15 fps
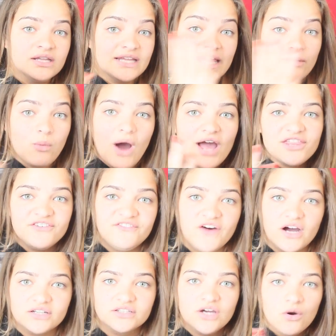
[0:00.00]
Like, why the
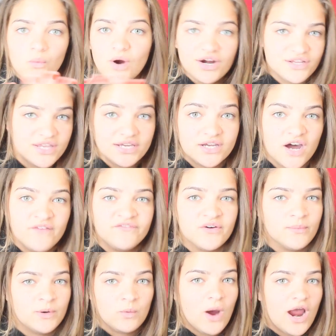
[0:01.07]
fuck? Where do they come
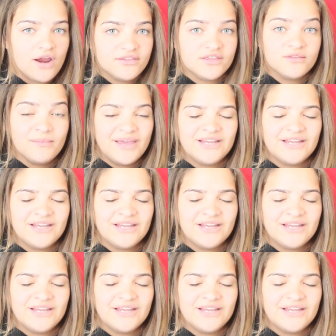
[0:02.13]
from and why are they the